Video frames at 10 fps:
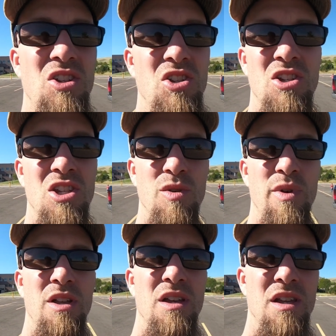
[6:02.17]
just
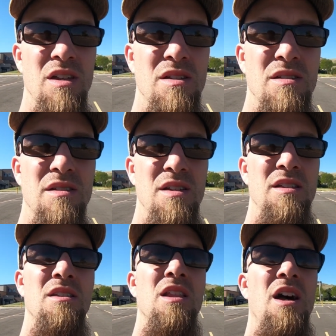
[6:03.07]
stability.
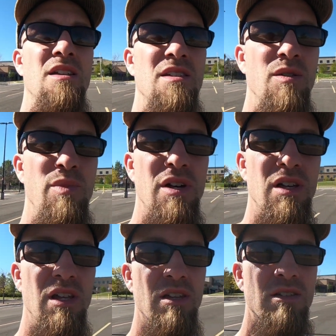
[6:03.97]
It's a lot of stability.